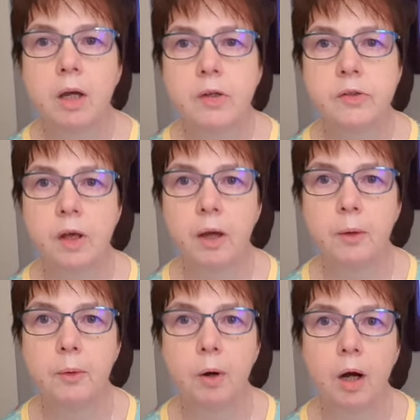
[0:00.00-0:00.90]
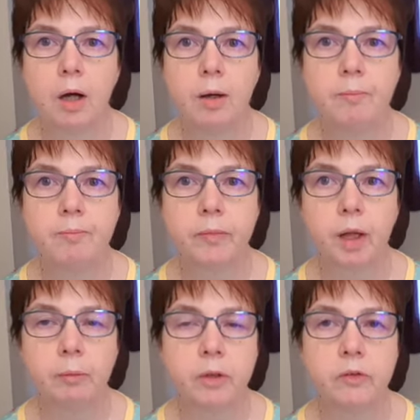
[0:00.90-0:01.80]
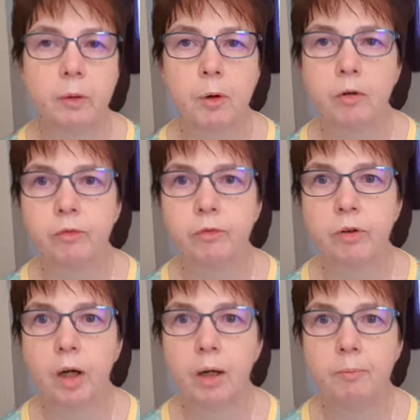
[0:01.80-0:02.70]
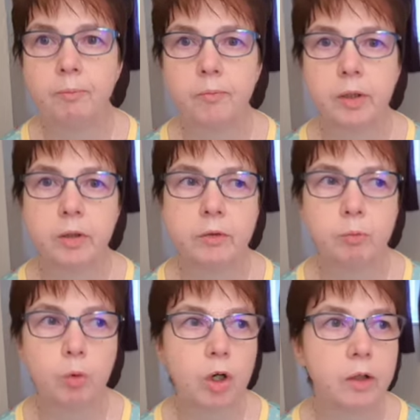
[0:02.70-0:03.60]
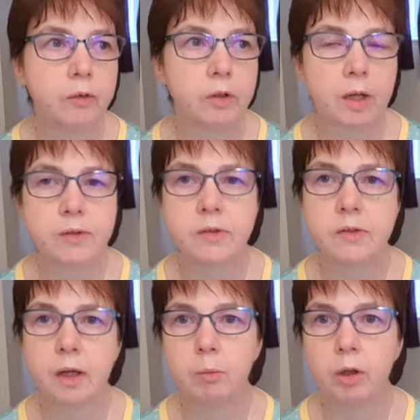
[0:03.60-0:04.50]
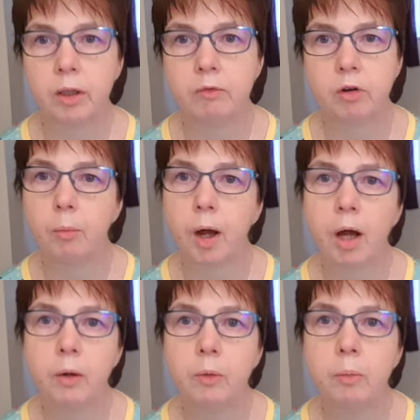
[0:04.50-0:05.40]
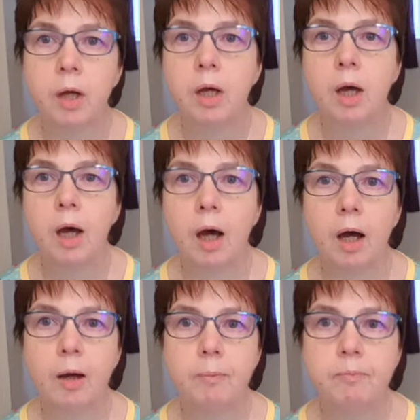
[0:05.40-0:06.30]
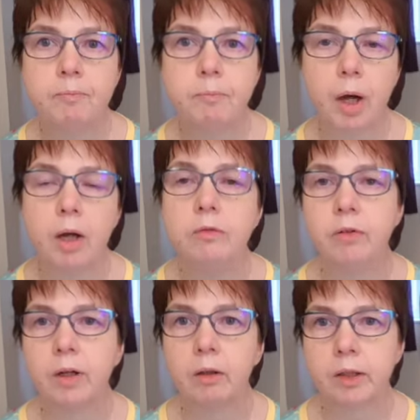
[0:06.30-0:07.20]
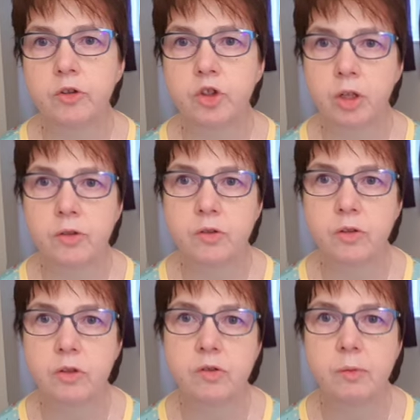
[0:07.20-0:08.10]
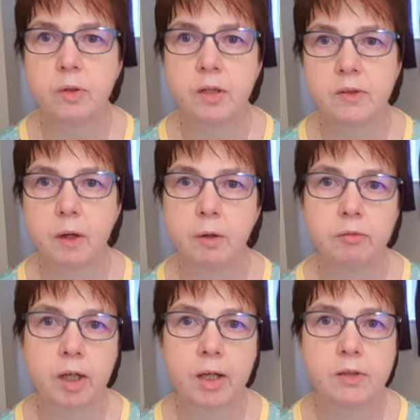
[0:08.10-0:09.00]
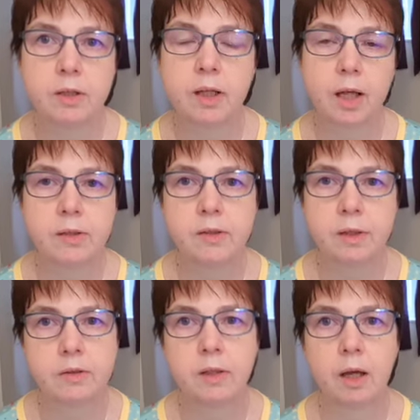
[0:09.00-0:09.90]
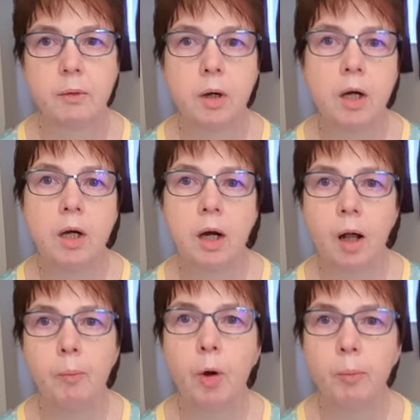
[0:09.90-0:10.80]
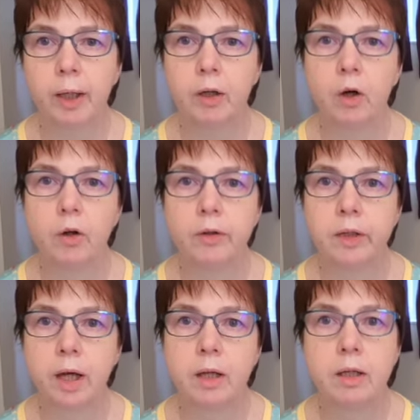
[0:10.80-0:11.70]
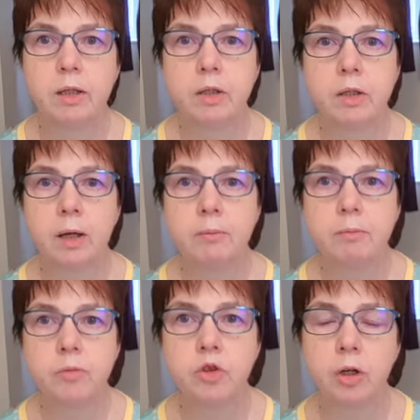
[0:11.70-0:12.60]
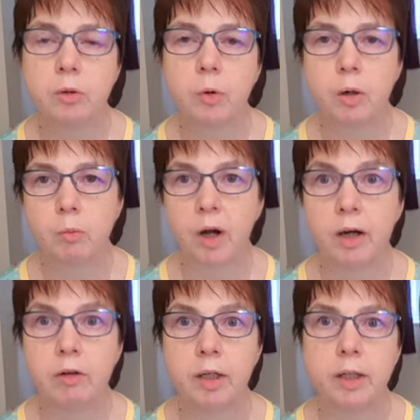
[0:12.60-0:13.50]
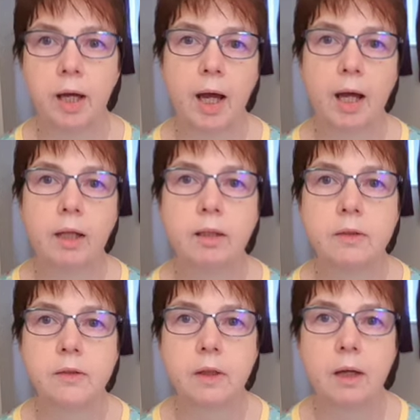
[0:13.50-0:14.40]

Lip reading: So I'm going to go off and work today. As I say, I'm working from home, but hopefully I'll get a chance to do something sewing related later. So I'll pop back on and show you what I'm wearing and